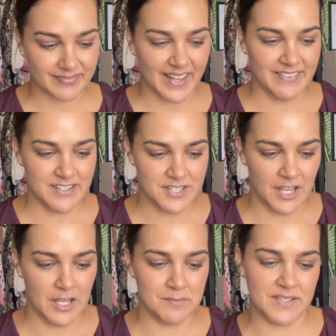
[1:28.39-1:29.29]
the
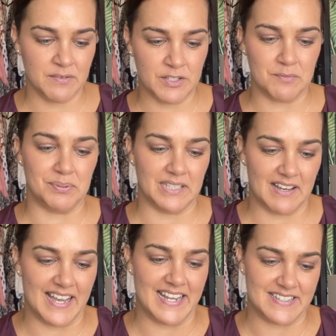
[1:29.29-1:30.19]
term that would
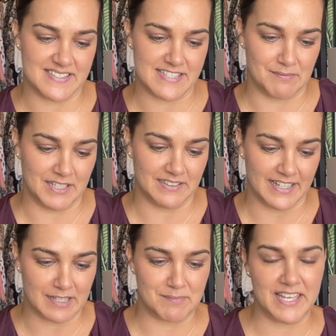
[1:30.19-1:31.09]
apply to someone
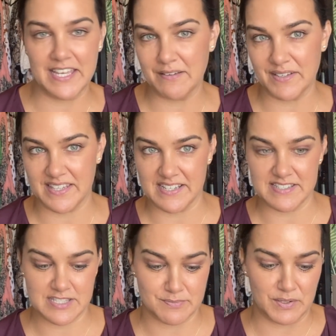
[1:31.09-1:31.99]
like me with a
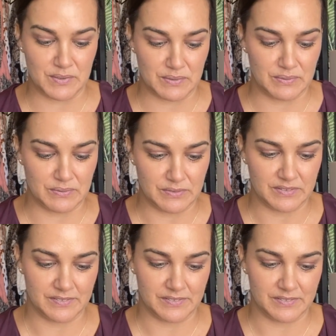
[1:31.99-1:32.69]
small